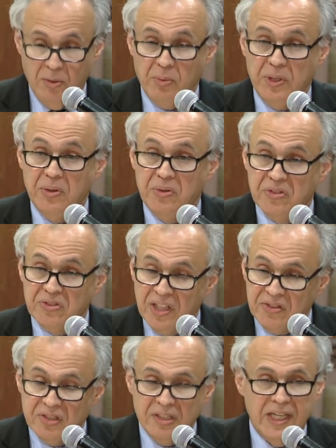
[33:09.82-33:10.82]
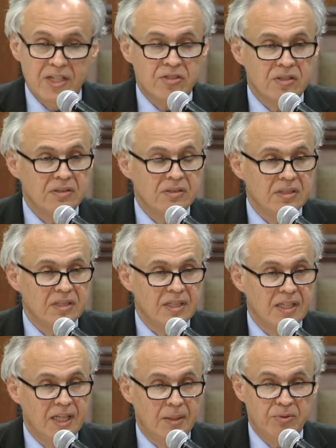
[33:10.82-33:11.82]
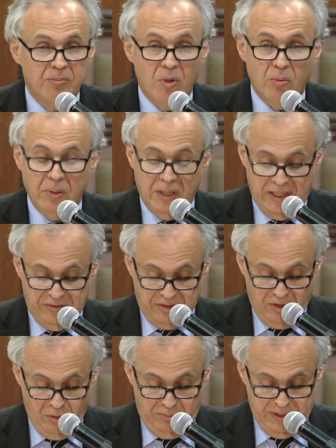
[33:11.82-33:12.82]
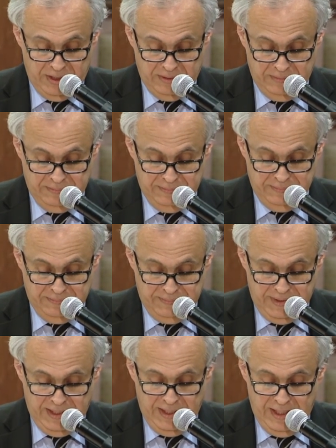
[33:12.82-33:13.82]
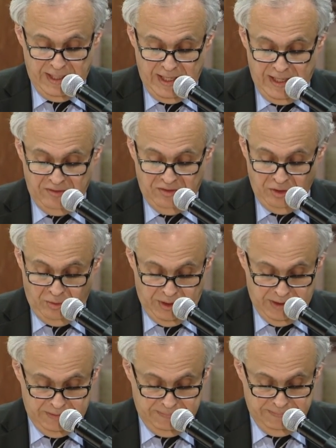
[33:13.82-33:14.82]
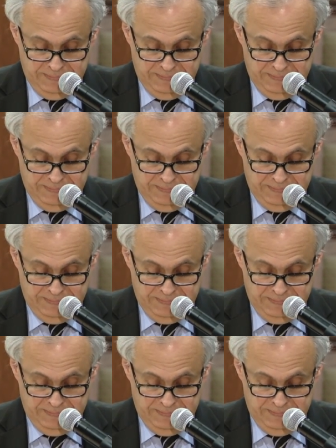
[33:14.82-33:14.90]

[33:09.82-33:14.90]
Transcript: reduces isolation, helps mobilize coping, and so on.